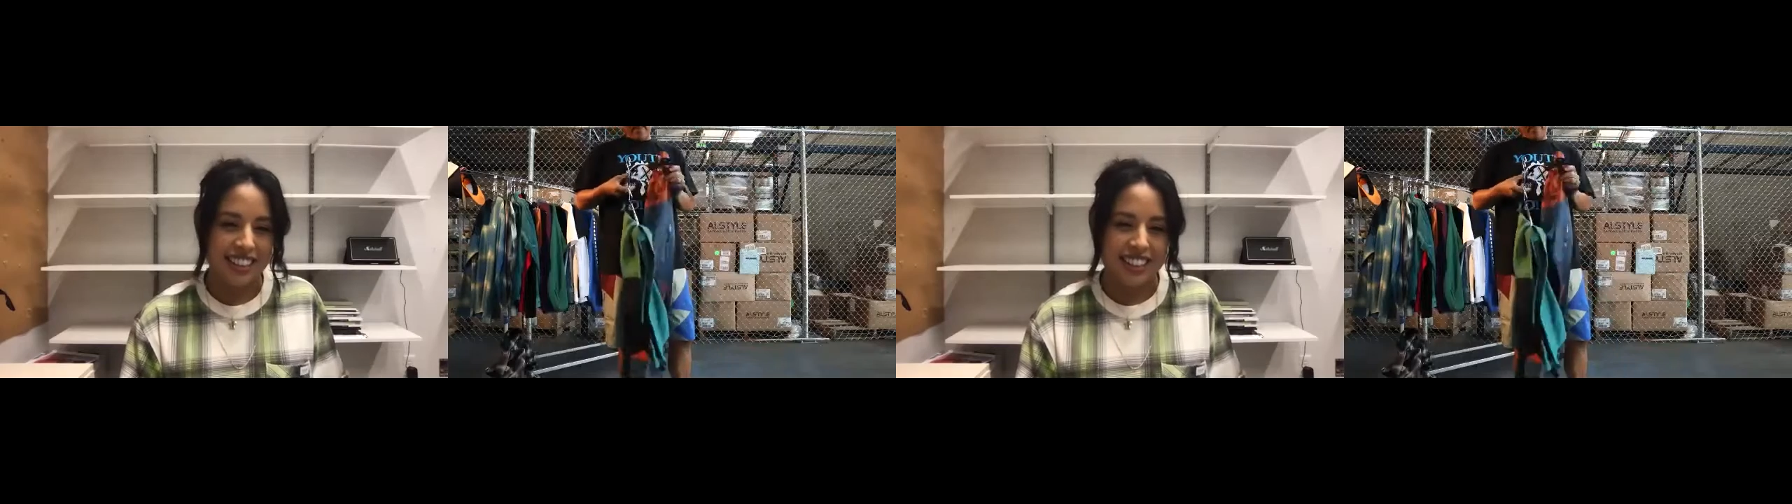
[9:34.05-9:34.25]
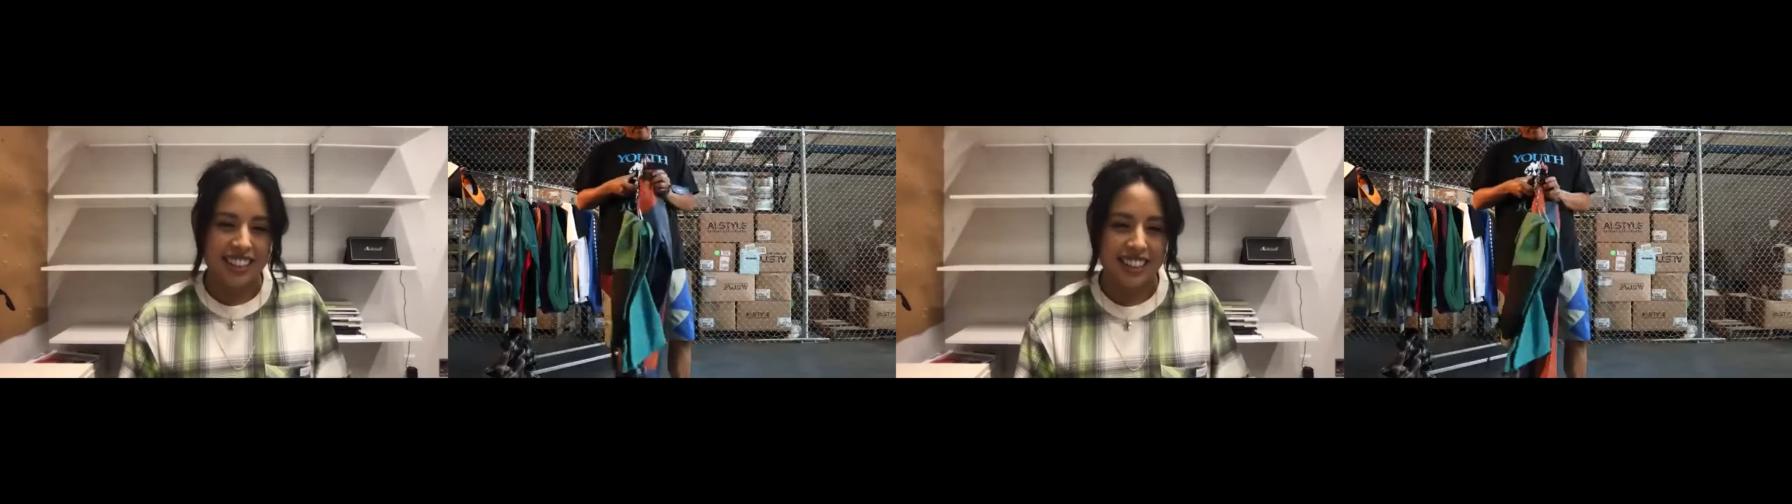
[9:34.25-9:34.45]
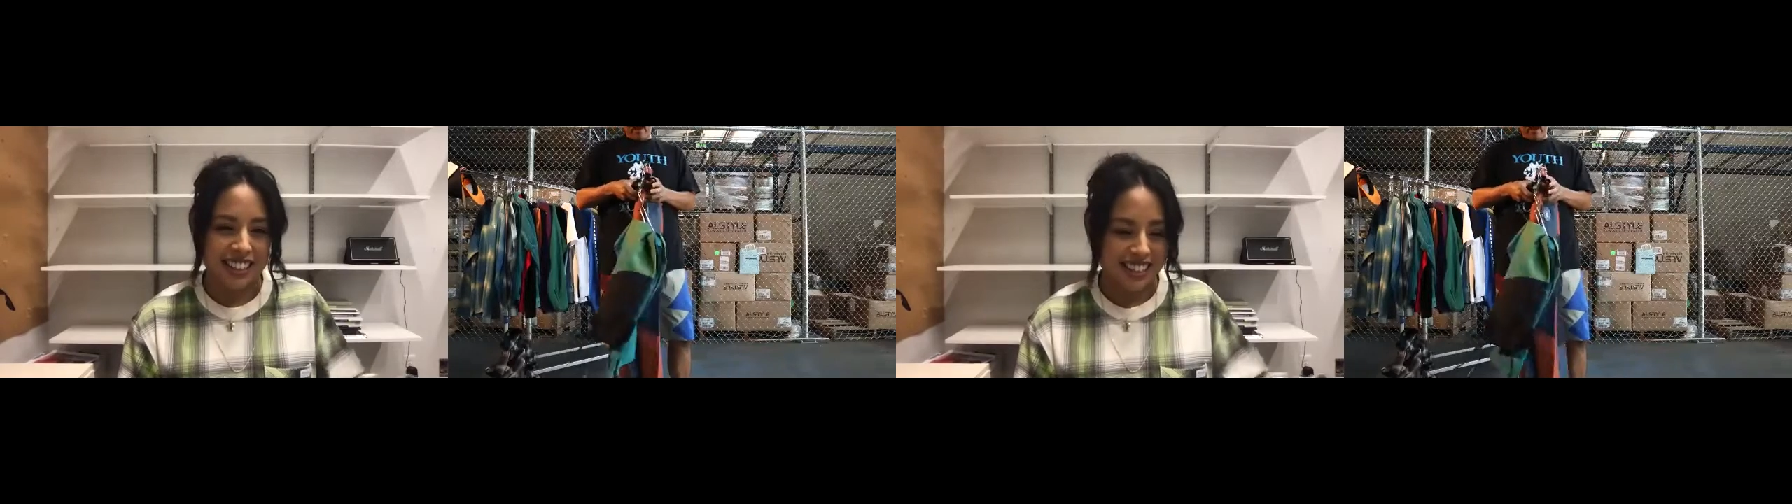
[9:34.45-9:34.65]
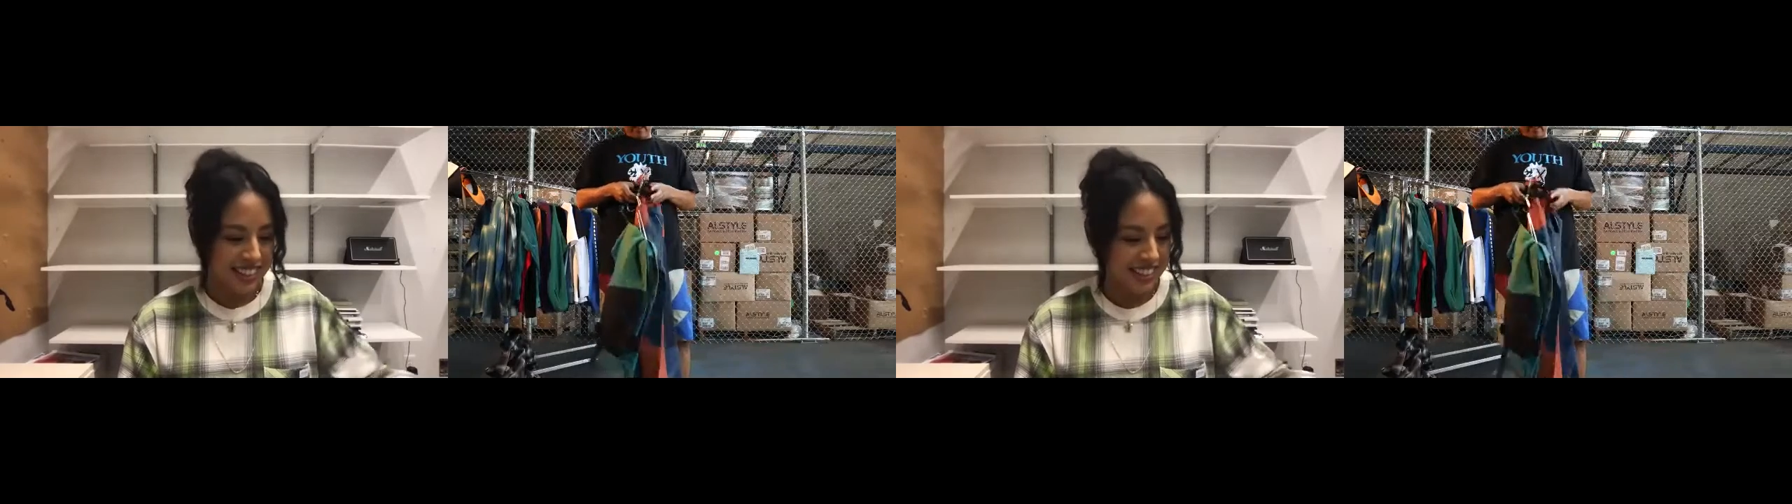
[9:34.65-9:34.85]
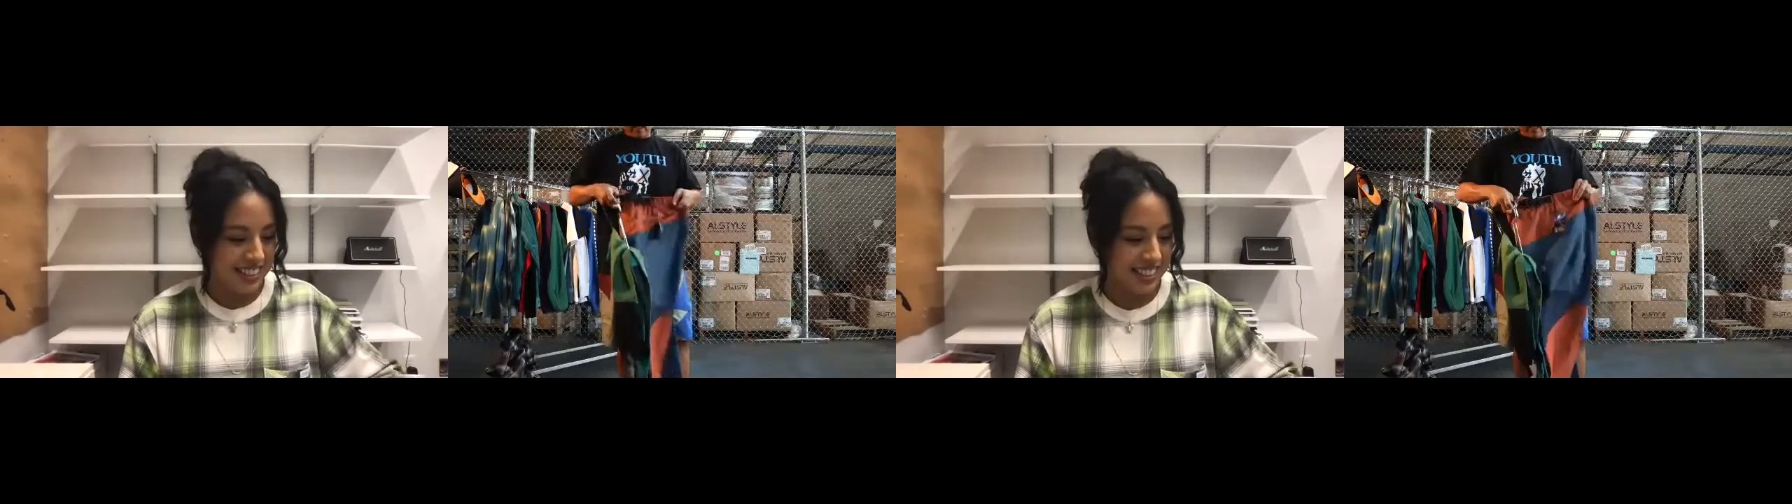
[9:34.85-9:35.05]

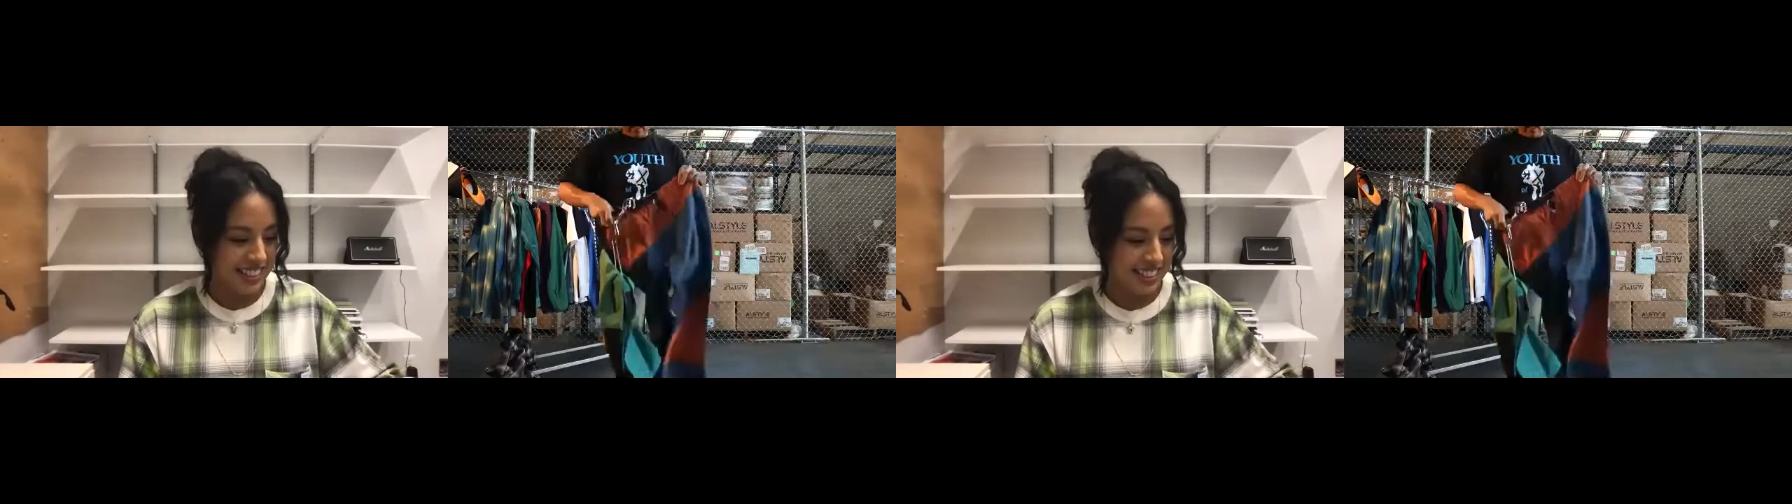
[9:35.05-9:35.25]
pants.